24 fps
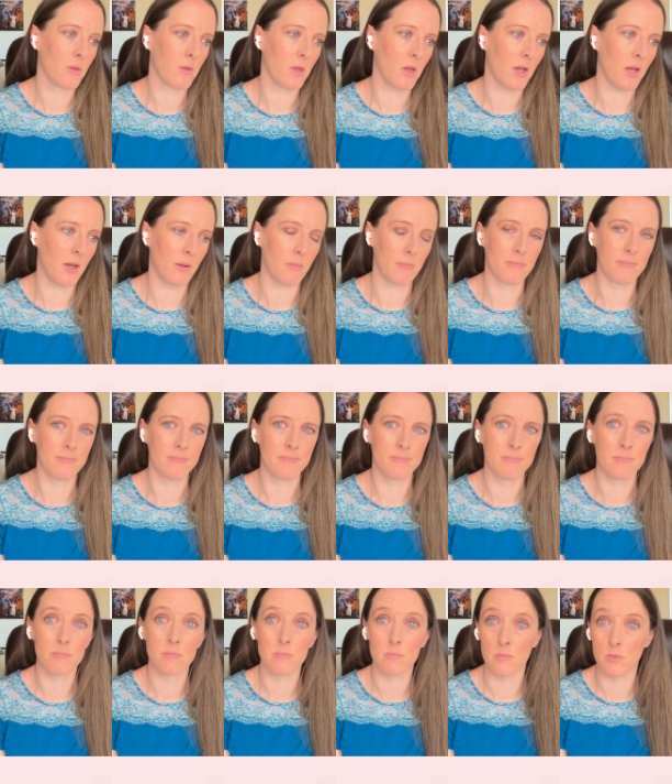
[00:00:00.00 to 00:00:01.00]

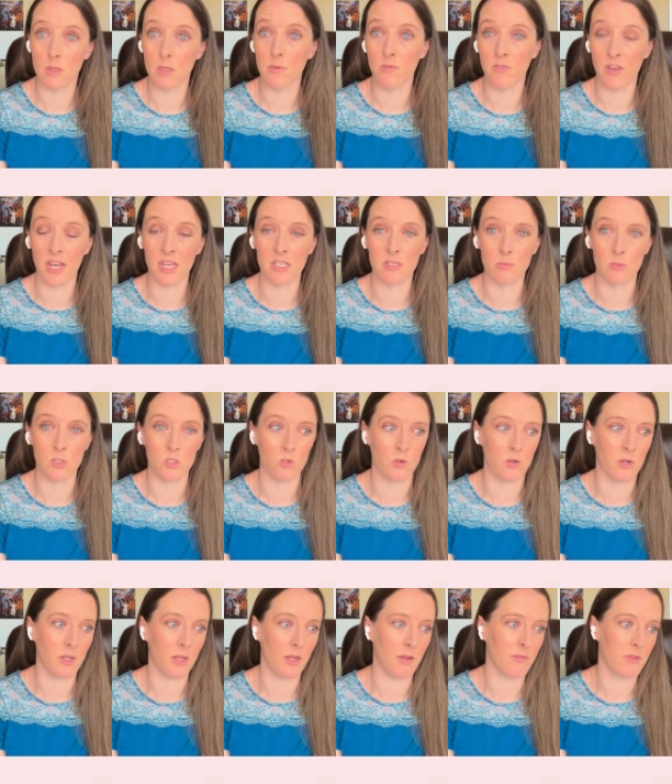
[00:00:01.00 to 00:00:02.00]
the vast
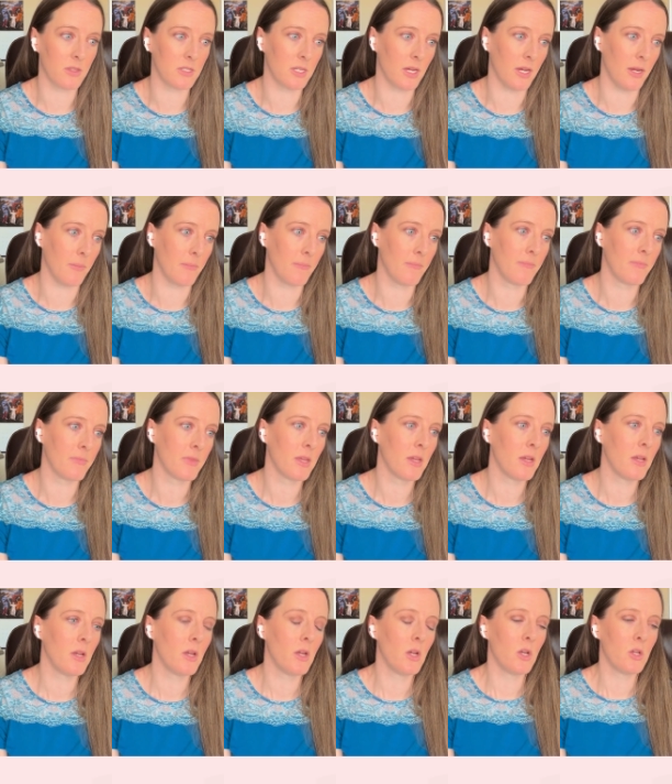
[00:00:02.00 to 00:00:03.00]
majority of the time.
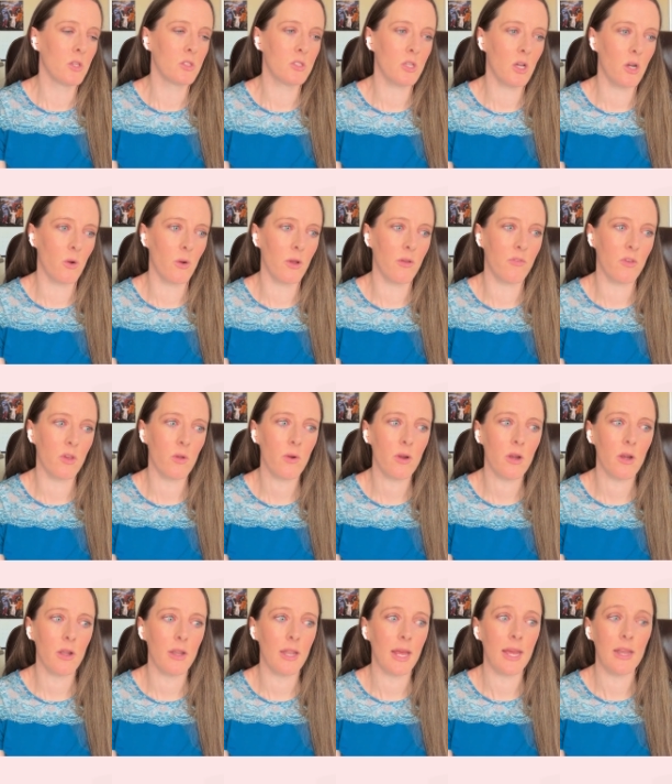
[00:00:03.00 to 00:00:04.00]
So if you are
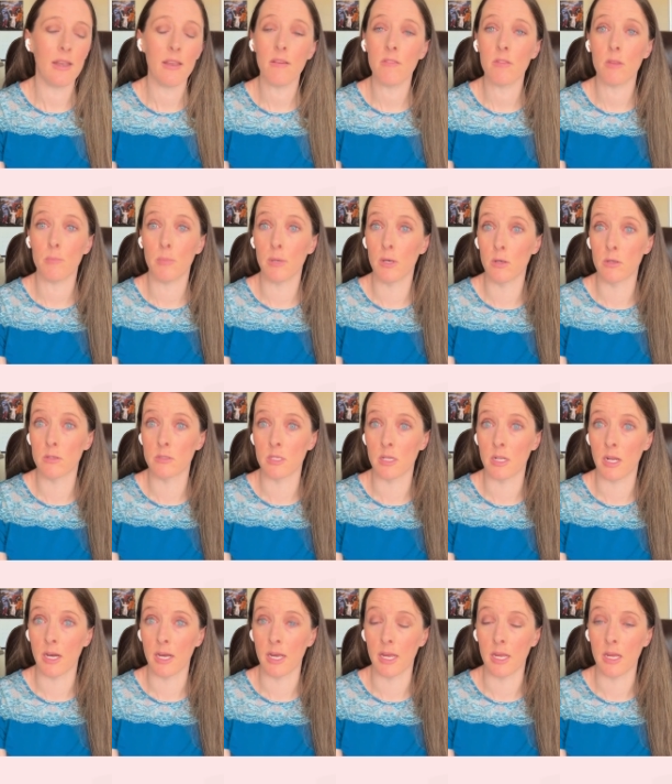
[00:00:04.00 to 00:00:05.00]
on any of the pills that
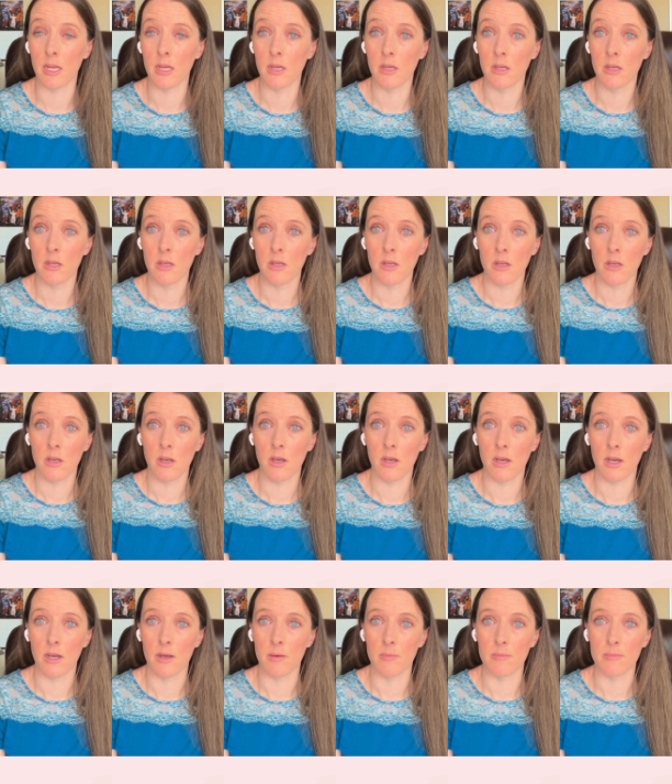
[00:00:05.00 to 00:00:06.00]
I
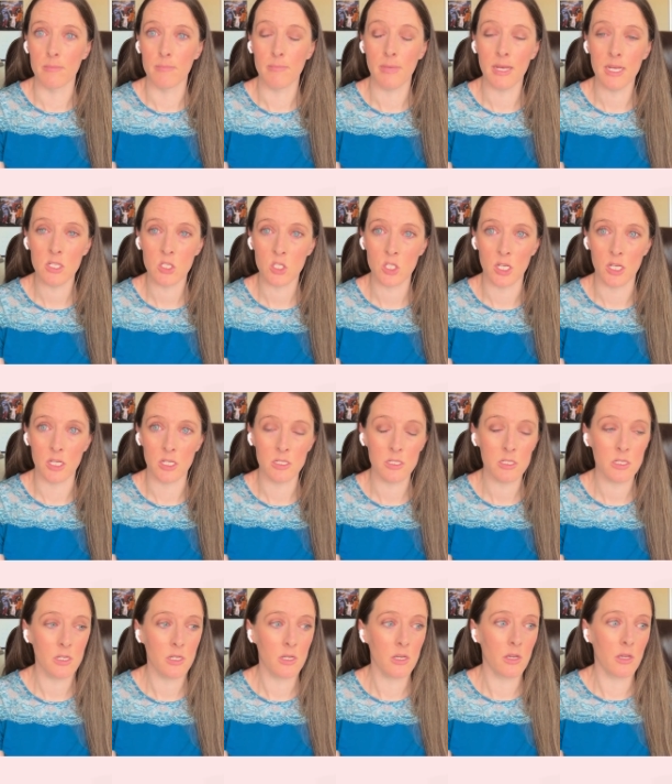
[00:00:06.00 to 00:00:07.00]
mentioned,
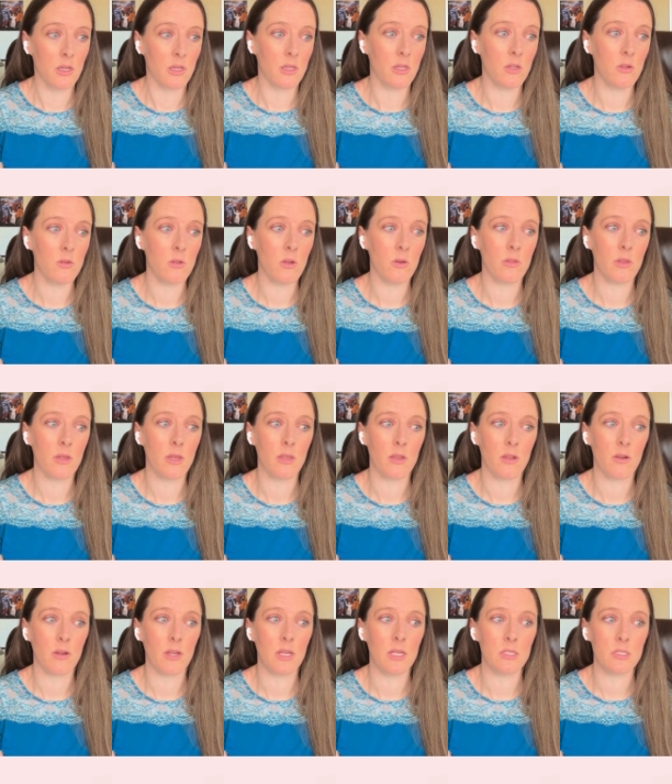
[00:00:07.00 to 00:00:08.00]
you know that
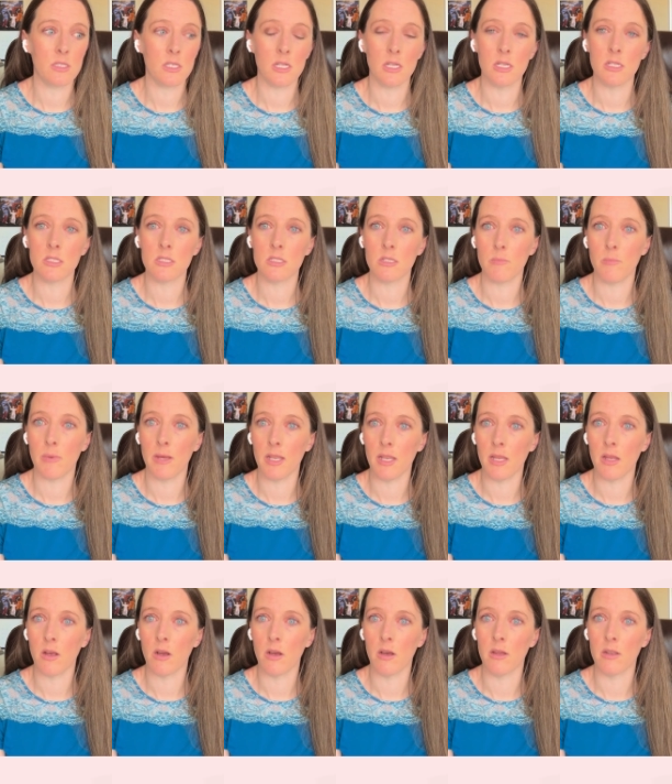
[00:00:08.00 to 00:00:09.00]
your incidence,
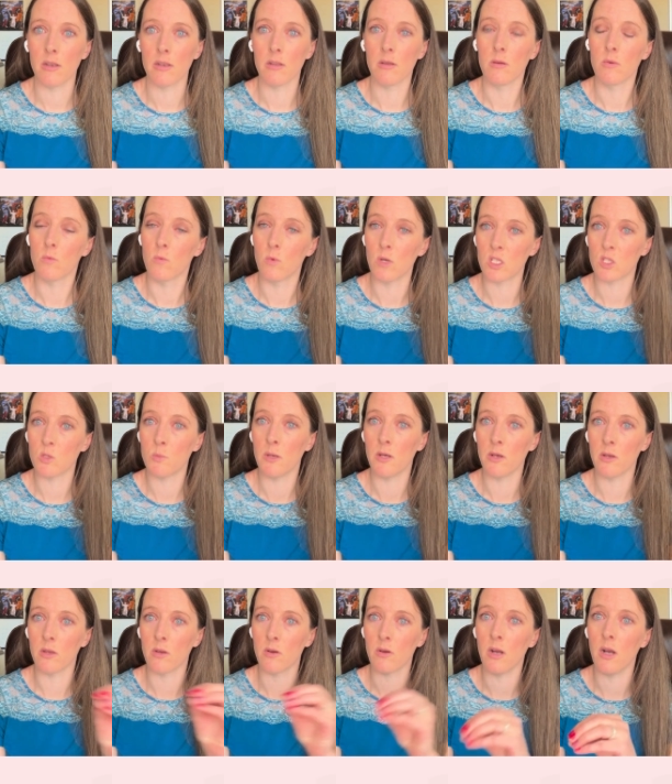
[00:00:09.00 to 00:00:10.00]
depending on which pill
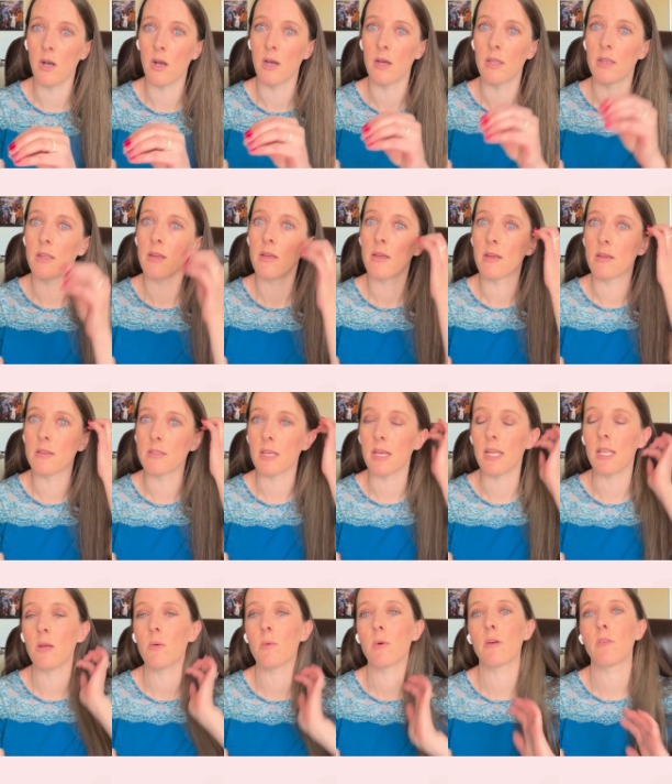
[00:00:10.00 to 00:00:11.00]
you're on, is
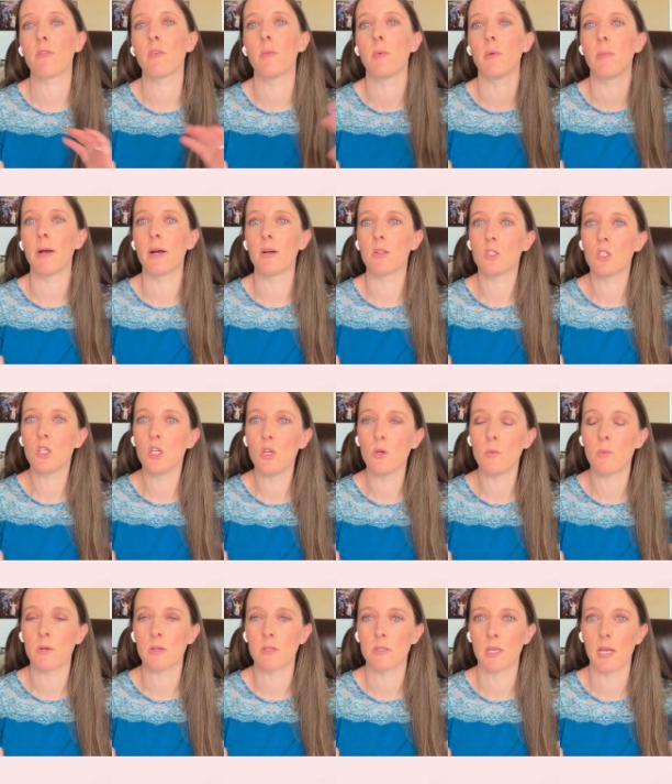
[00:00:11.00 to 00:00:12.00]
anywhere from about
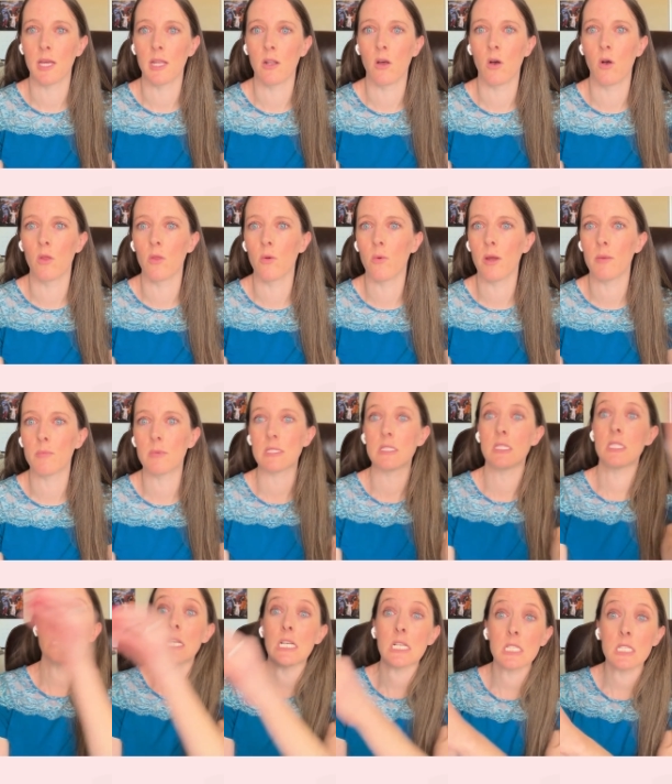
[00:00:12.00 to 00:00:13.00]
2% all the way up to
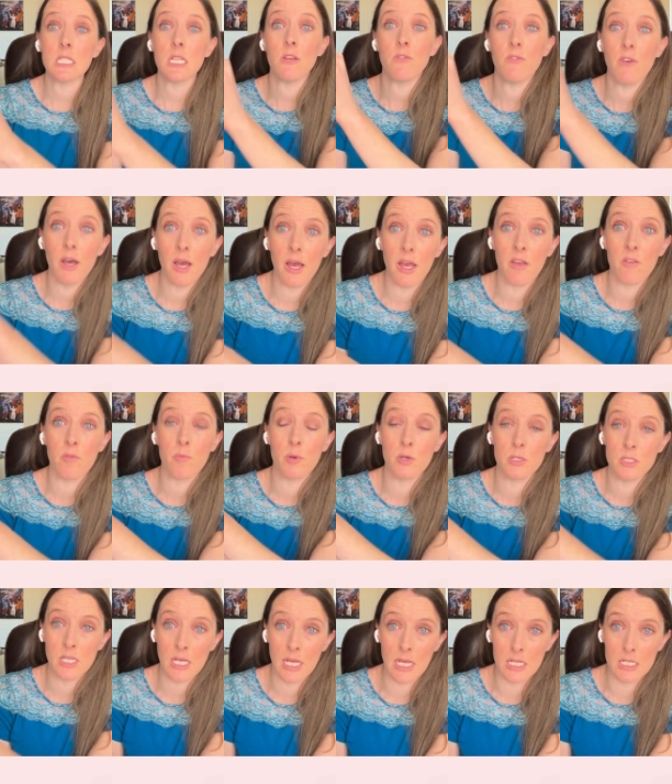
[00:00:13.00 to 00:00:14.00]

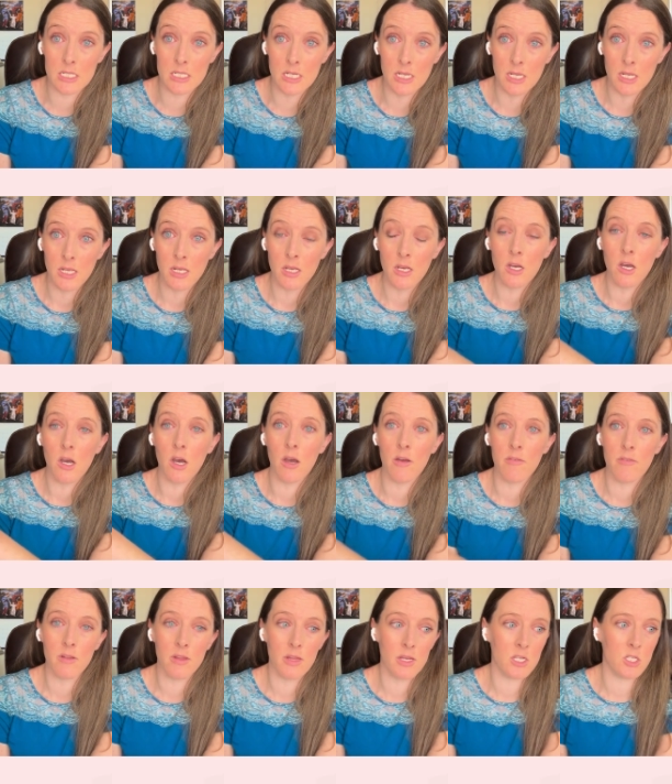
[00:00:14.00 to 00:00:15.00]
65%
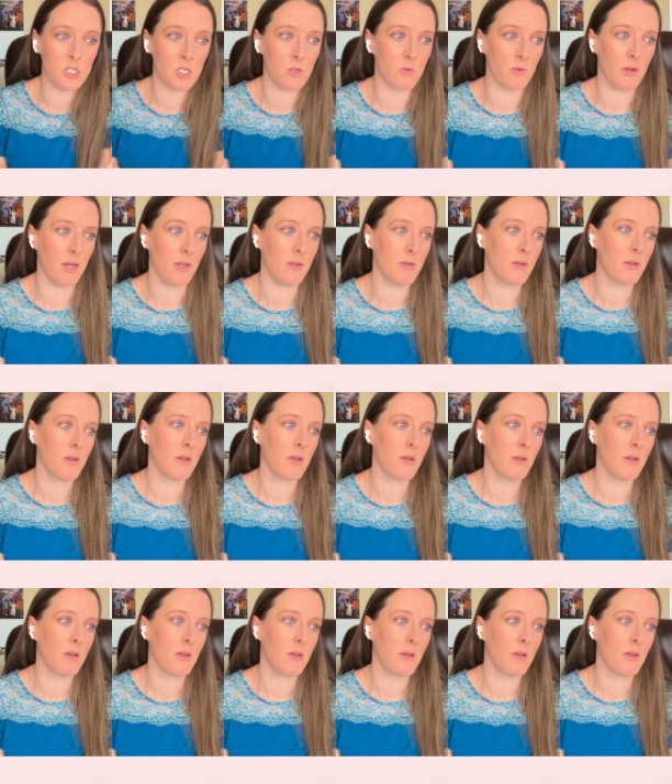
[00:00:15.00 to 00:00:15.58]
ovulation rate.